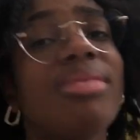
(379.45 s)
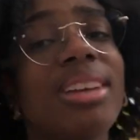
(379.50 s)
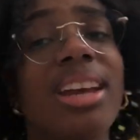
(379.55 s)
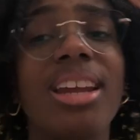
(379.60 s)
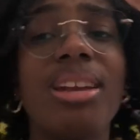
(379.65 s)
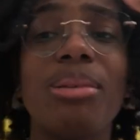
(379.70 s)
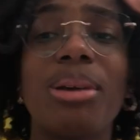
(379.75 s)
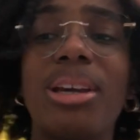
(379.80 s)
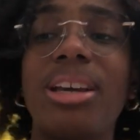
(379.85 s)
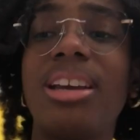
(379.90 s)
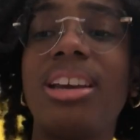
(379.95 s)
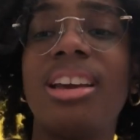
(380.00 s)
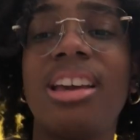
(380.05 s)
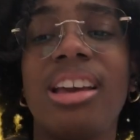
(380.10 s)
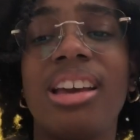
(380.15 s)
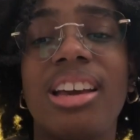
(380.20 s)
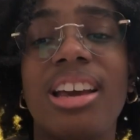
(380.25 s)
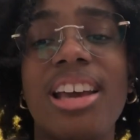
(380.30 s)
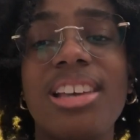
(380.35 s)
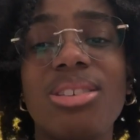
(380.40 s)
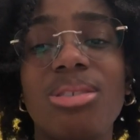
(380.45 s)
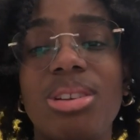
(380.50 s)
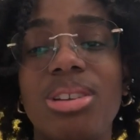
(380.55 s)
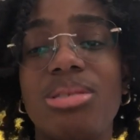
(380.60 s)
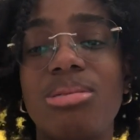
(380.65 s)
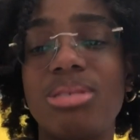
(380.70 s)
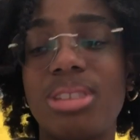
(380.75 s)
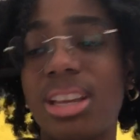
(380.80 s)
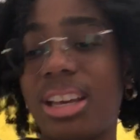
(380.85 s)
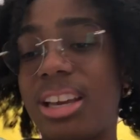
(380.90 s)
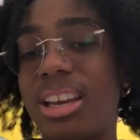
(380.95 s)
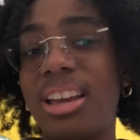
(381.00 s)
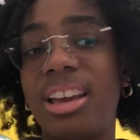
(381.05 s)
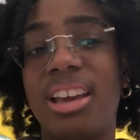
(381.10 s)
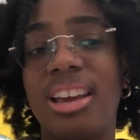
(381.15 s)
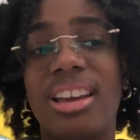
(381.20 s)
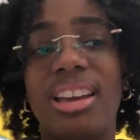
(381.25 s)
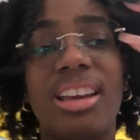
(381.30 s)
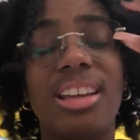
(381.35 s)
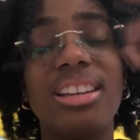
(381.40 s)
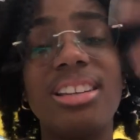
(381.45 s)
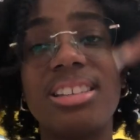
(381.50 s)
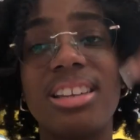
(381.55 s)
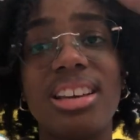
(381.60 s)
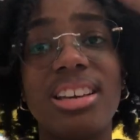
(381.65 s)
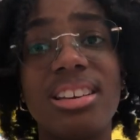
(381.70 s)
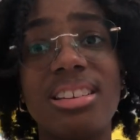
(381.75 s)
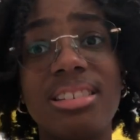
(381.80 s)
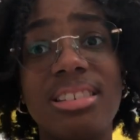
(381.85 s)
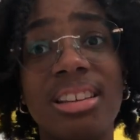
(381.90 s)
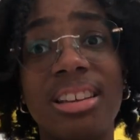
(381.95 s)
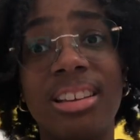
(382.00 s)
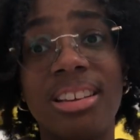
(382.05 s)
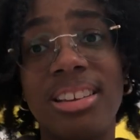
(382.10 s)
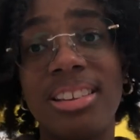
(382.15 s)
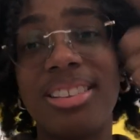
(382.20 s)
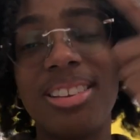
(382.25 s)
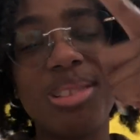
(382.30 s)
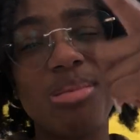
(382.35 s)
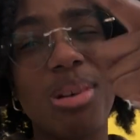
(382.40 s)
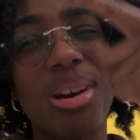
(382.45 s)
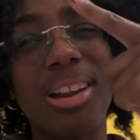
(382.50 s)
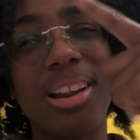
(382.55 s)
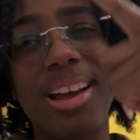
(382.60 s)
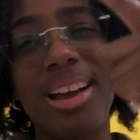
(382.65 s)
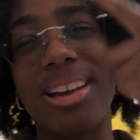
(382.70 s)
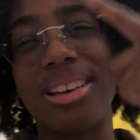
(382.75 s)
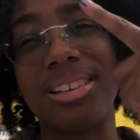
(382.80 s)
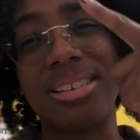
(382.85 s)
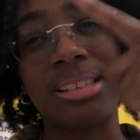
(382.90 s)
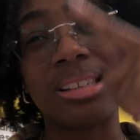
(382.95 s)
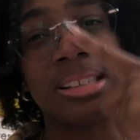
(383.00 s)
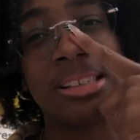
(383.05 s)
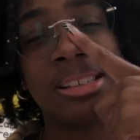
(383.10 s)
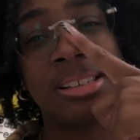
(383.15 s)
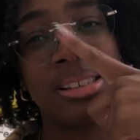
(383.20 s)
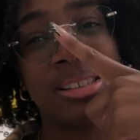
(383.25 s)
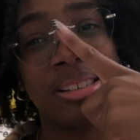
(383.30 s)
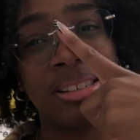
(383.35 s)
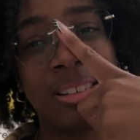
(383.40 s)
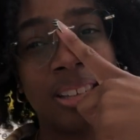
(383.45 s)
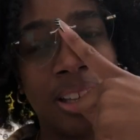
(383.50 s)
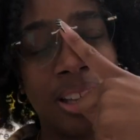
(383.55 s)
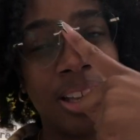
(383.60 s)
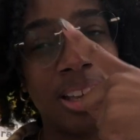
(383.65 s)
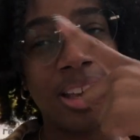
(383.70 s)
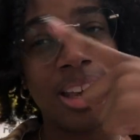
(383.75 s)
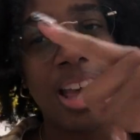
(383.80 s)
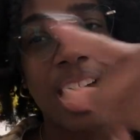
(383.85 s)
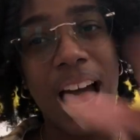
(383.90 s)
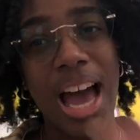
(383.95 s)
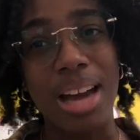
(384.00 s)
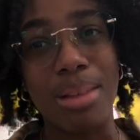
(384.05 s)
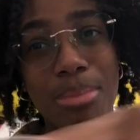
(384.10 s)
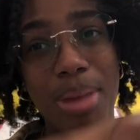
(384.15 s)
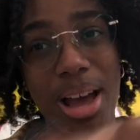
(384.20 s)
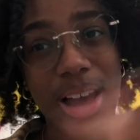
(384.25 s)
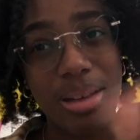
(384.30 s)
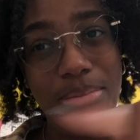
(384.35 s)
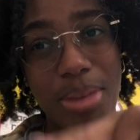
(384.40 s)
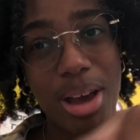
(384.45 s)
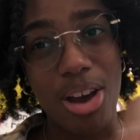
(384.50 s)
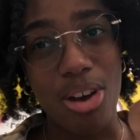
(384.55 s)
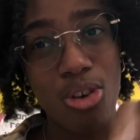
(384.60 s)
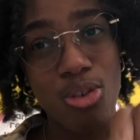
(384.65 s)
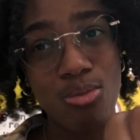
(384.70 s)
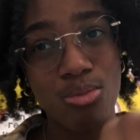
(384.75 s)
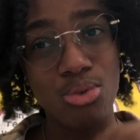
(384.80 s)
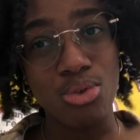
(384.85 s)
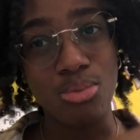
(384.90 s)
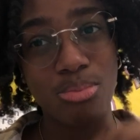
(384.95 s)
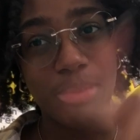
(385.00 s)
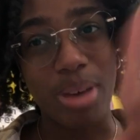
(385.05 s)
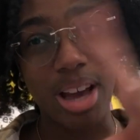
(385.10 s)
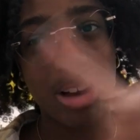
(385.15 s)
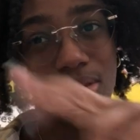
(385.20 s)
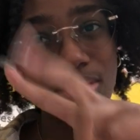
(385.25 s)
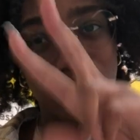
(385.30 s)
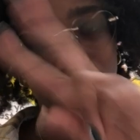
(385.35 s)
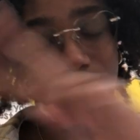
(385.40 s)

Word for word: Anyway, it's only Tuesday, and these kids, this one class, out of my homework, my